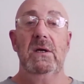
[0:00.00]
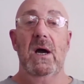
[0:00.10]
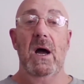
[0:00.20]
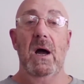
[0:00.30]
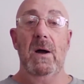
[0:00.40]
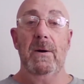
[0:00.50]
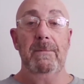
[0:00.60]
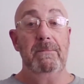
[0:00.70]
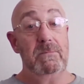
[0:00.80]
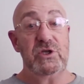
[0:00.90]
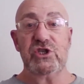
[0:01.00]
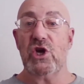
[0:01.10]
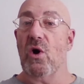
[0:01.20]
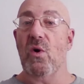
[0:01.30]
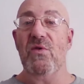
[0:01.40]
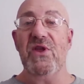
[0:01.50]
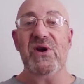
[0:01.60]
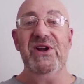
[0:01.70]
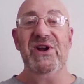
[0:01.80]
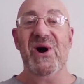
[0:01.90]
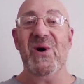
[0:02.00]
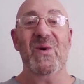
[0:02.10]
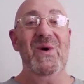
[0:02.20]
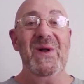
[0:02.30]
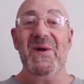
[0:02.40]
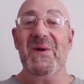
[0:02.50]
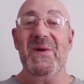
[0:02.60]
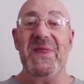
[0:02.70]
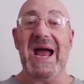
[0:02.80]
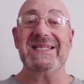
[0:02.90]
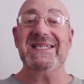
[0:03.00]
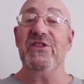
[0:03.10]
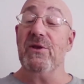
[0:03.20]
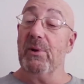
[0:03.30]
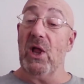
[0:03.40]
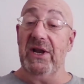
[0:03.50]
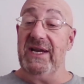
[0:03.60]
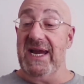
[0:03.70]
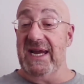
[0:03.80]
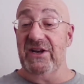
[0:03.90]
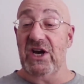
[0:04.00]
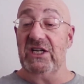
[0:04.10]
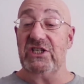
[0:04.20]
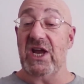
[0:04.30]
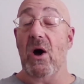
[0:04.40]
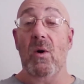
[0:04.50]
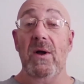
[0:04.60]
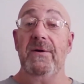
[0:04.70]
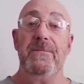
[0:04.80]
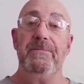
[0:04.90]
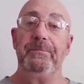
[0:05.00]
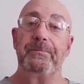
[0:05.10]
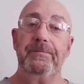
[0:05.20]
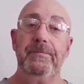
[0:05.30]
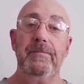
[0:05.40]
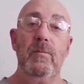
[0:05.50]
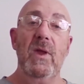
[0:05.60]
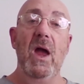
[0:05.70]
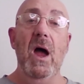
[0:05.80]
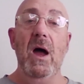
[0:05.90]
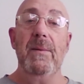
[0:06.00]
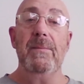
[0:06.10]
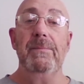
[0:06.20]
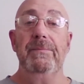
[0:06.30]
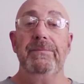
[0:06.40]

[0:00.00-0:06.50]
Um, so there you go. That's in the blood, in a nutshell. Um,